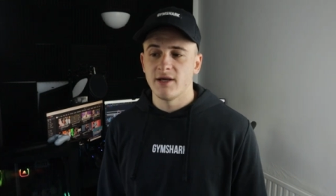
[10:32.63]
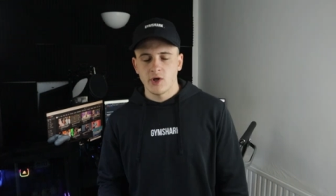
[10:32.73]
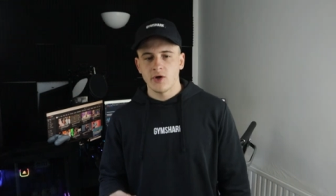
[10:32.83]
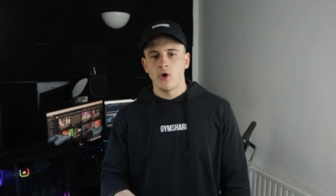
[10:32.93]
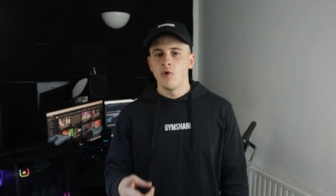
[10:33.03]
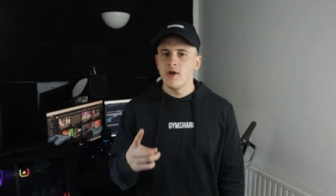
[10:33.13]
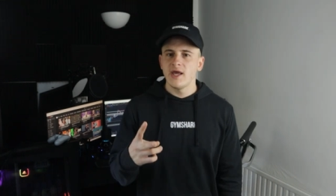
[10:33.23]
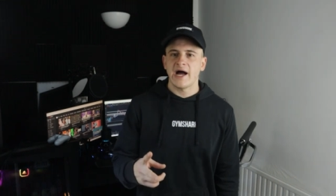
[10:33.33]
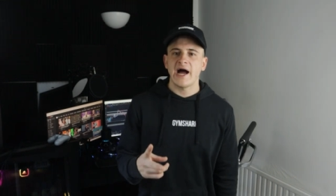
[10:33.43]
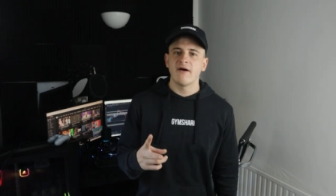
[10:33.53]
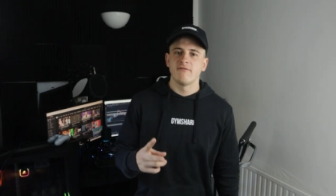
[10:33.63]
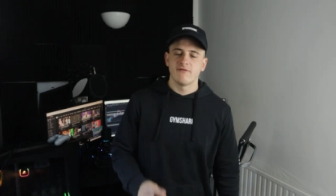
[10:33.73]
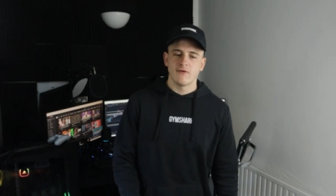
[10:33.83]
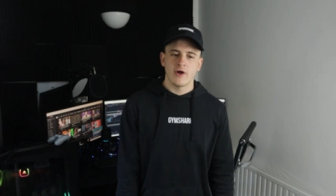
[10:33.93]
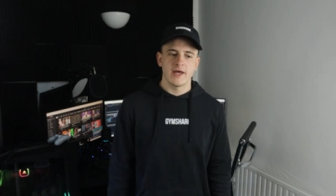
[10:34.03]
You can only have
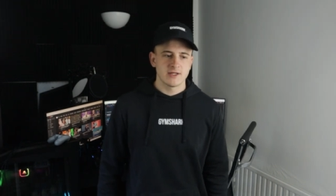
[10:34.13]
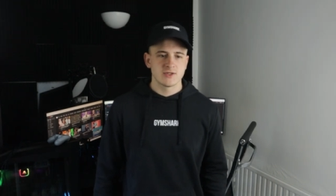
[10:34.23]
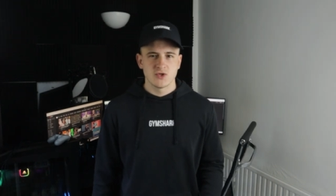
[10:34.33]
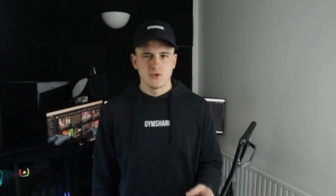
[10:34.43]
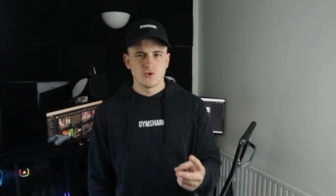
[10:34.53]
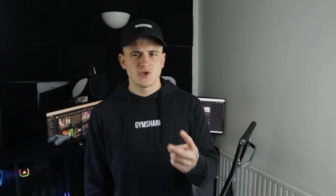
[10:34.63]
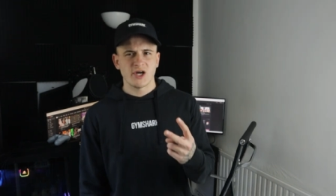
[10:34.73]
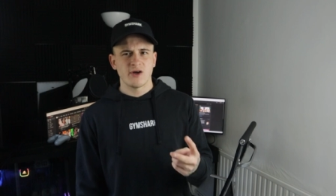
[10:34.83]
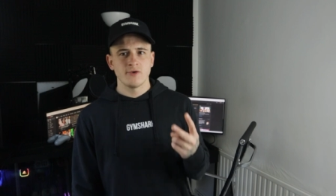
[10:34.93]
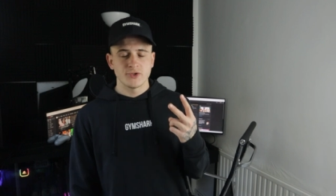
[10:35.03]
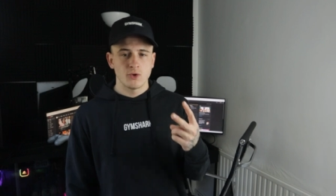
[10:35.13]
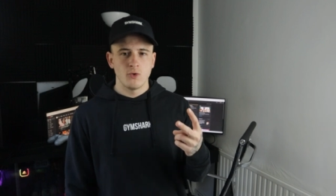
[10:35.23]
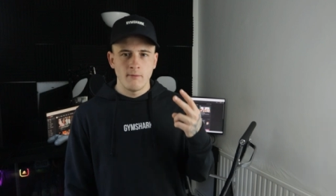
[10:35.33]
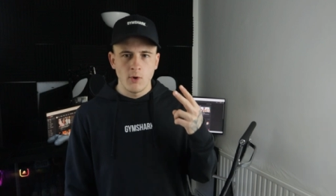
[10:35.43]
like two psychological